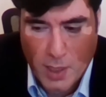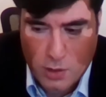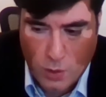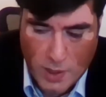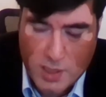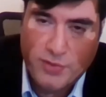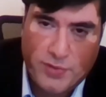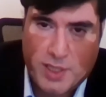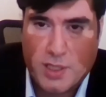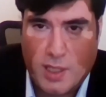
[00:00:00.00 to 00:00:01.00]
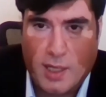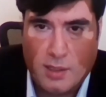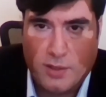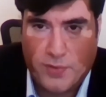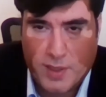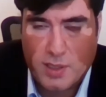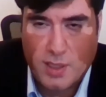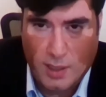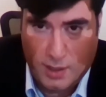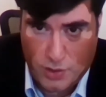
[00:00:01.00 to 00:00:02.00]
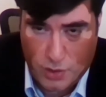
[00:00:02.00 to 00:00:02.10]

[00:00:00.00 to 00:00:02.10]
So what's the first thing? The first thing is